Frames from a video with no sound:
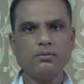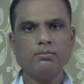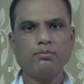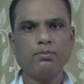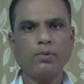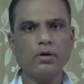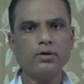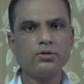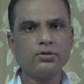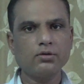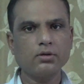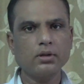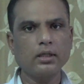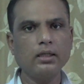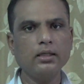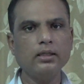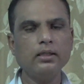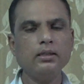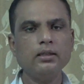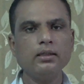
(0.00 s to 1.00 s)

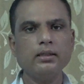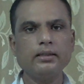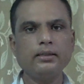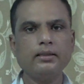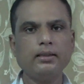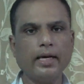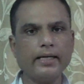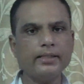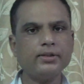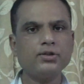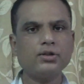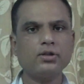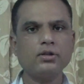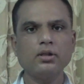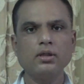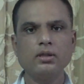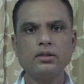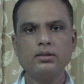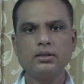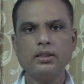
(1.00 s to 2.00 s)
Portugal, Dutch,
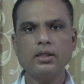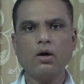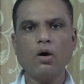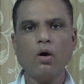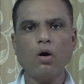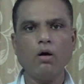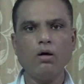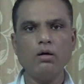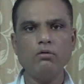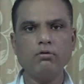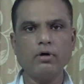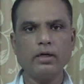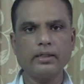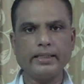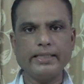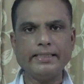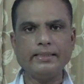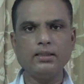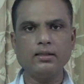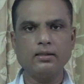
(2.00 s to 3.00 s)
they all were
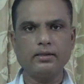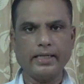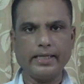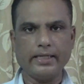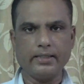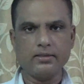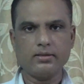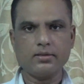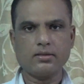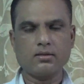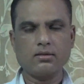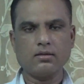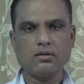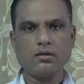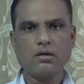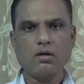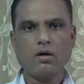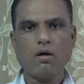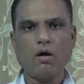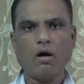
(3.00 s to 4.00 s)
in the race
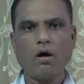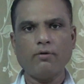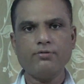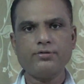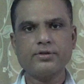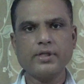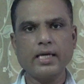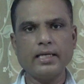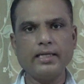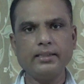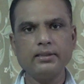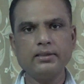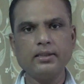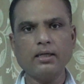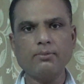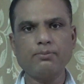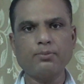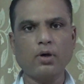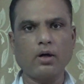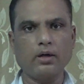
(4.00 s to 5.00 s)
of selling
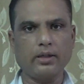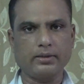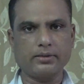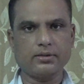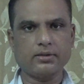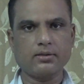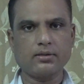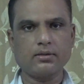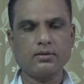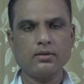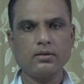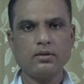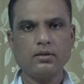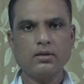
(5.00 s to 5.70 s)
their products.